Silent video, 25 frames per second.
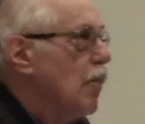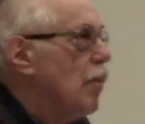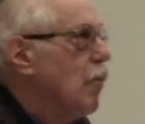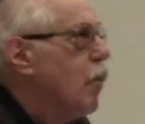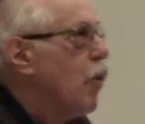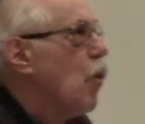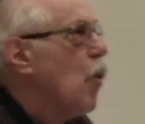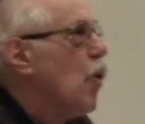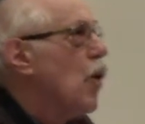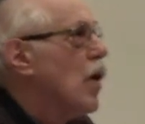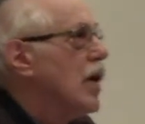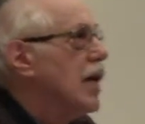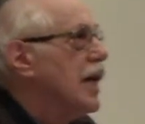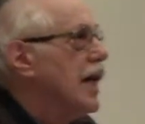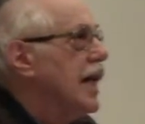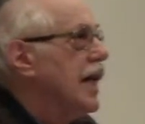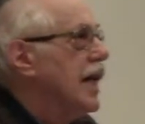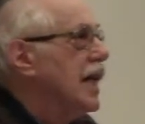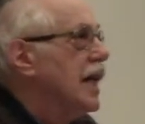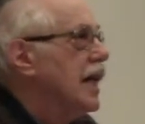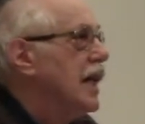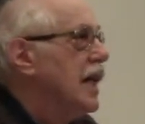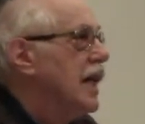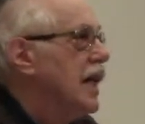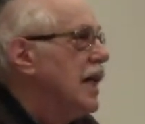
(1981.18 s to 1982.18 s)
poured
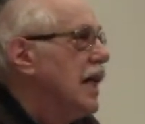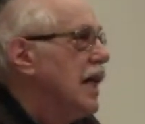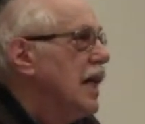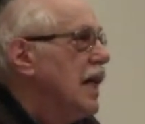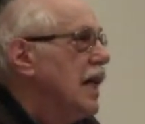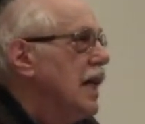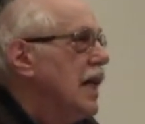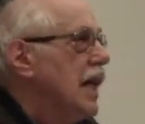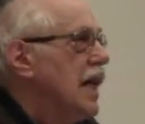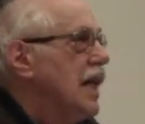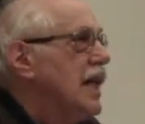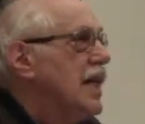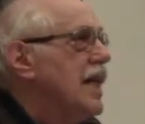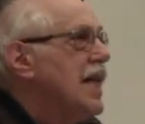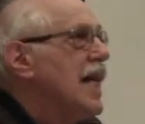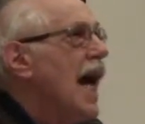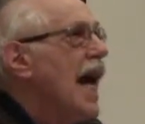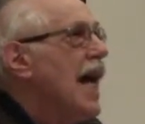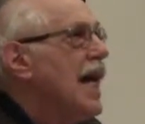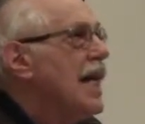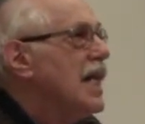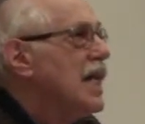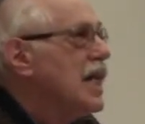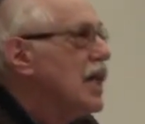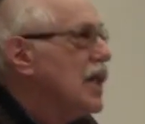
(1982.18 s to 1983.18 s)
in
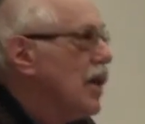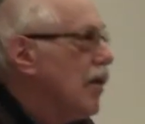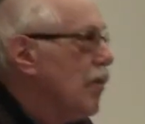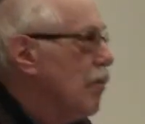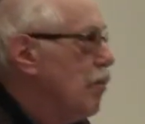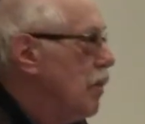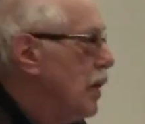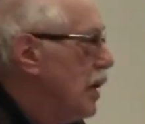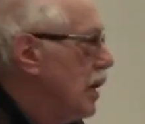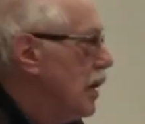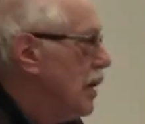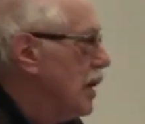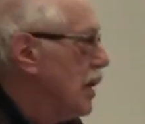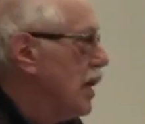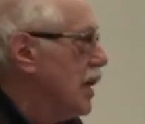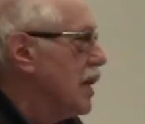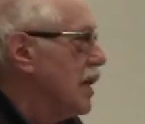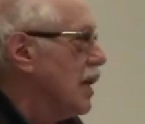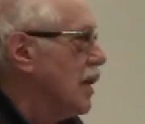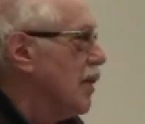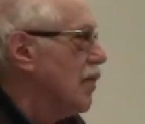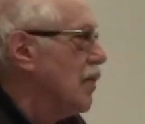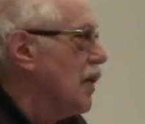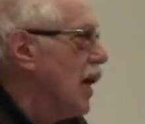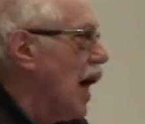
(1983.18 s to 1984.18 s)
tens of
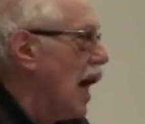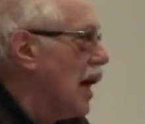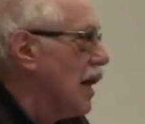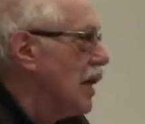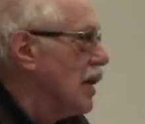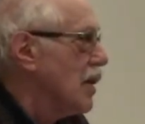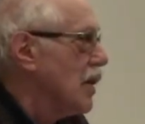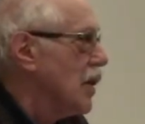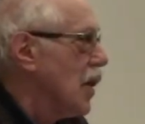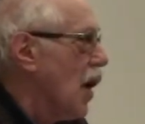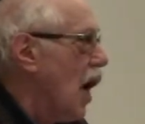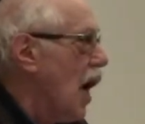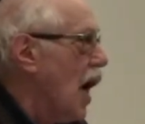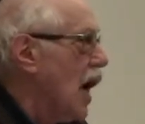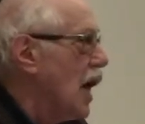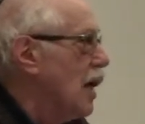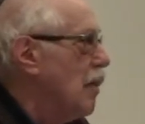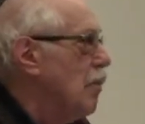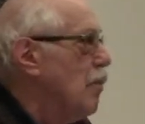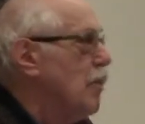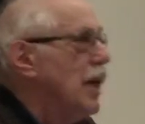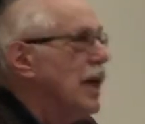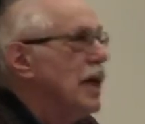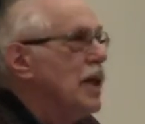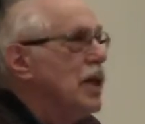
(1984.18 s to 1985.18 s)
millions of dollars,
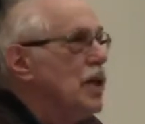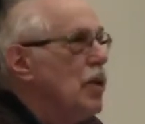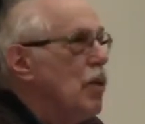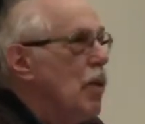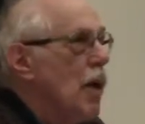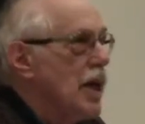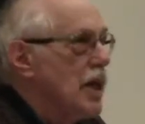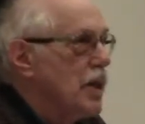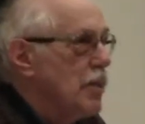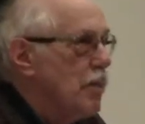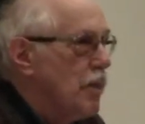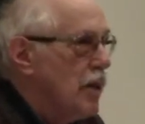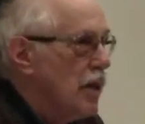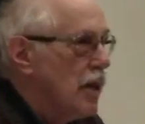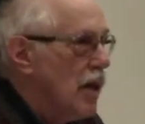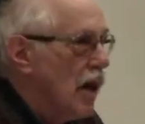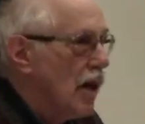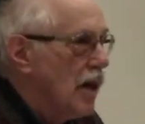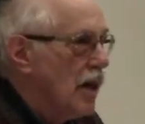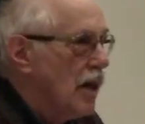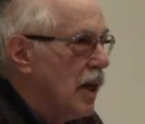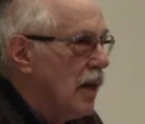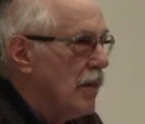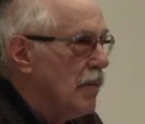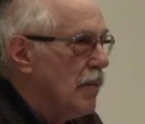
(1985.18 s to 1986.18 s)
hired big US PR
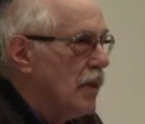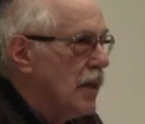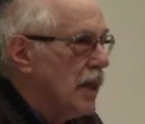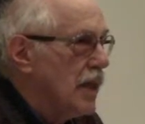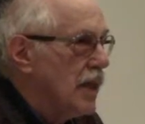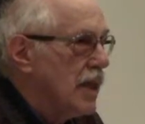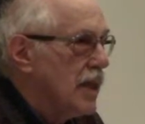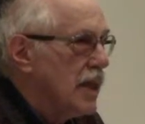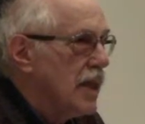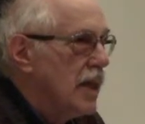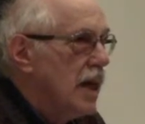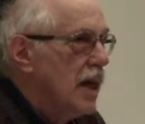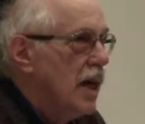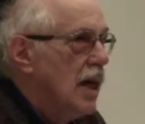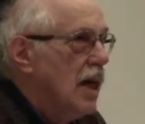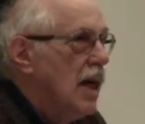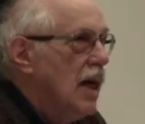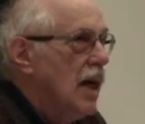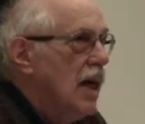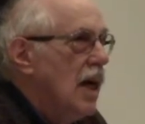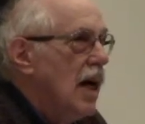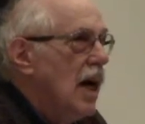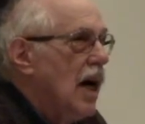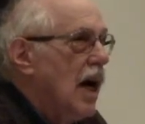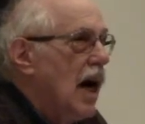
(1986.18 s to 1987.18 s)
companies,
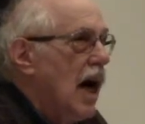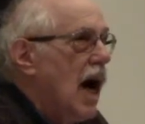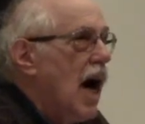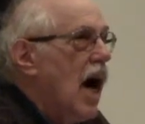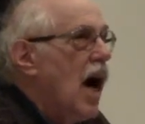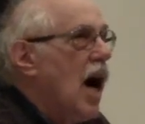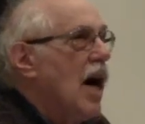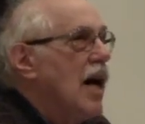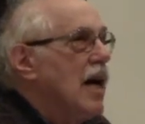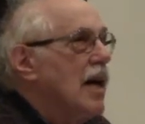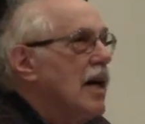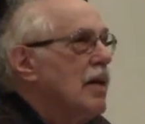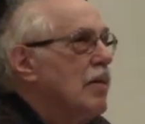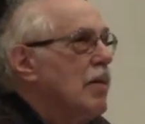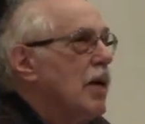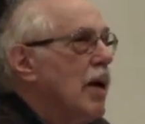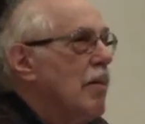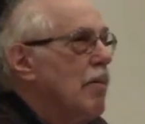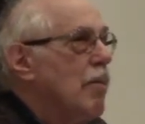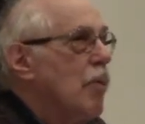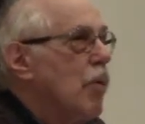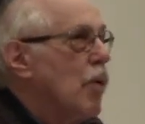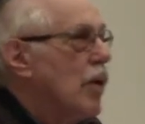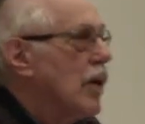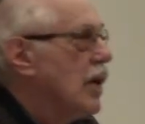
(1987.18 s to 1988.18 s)
hired
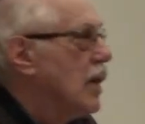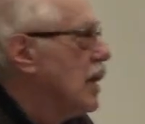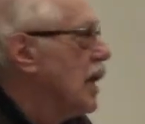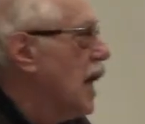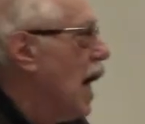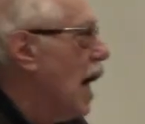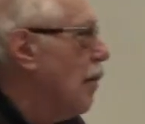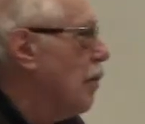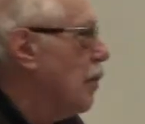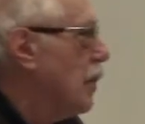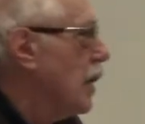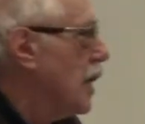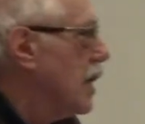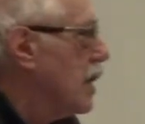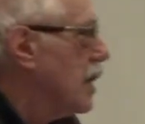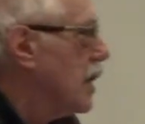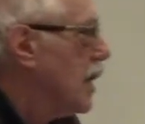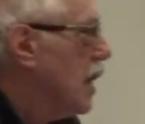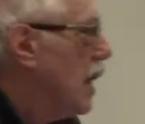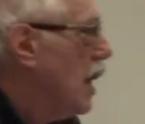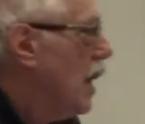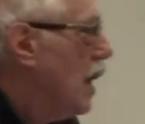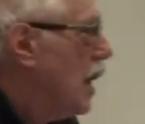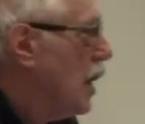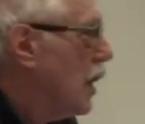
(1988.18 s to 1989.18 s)
important lobbyists
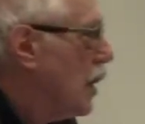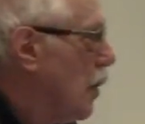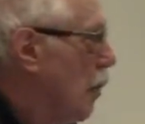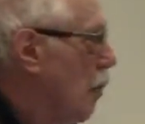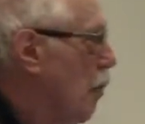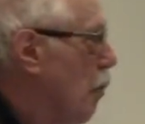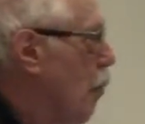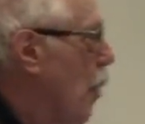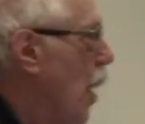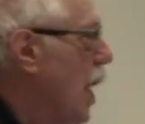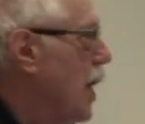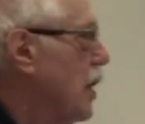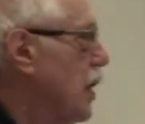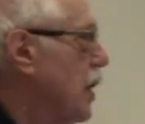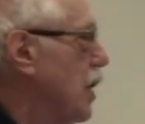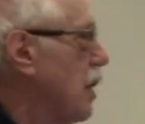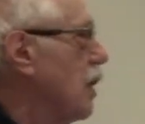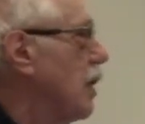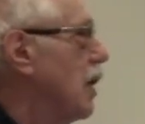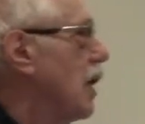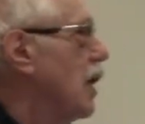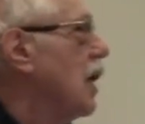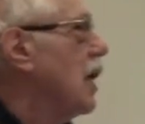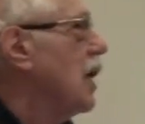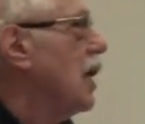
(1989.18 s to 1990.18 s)
to
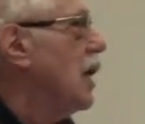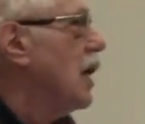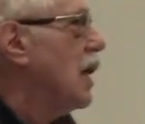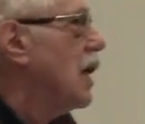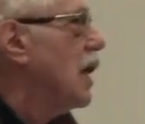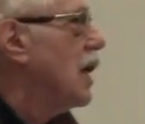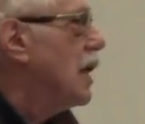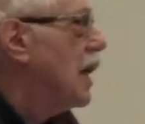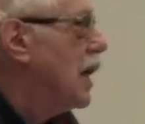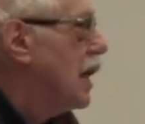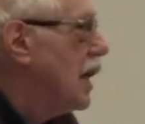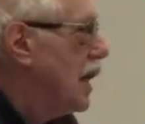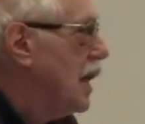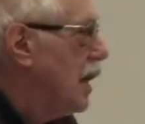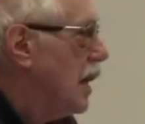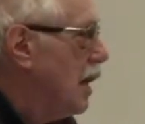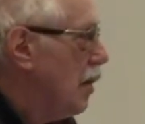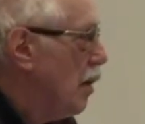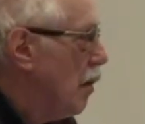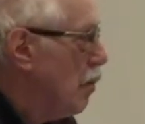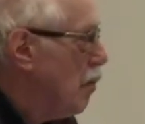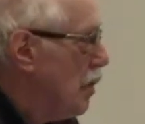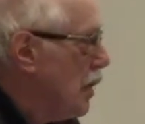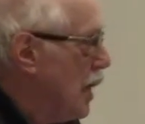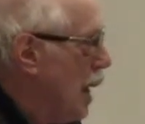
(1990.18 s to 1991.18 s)
pressure
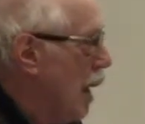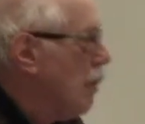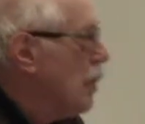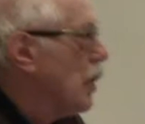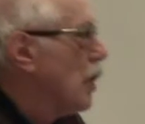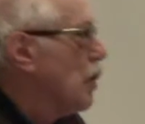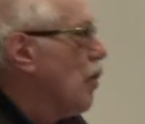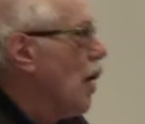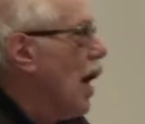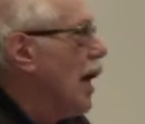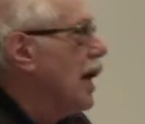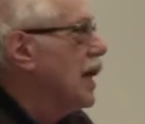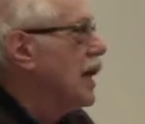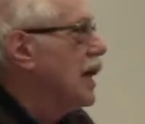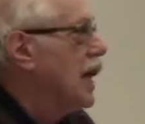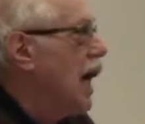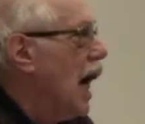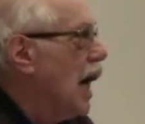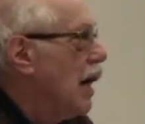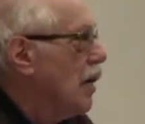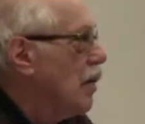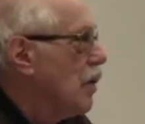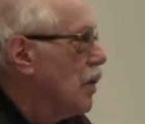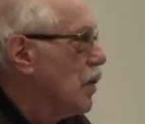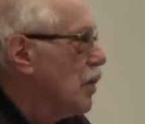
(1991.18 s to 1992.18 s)
Democratic
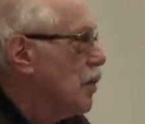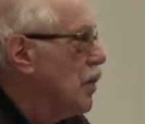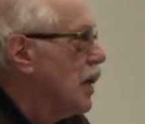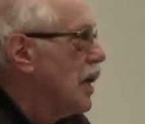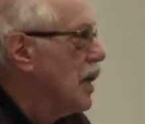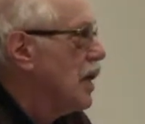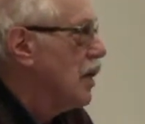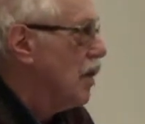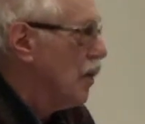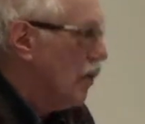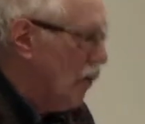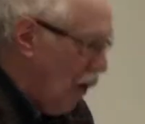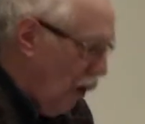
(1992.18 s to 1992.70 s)
congressmen to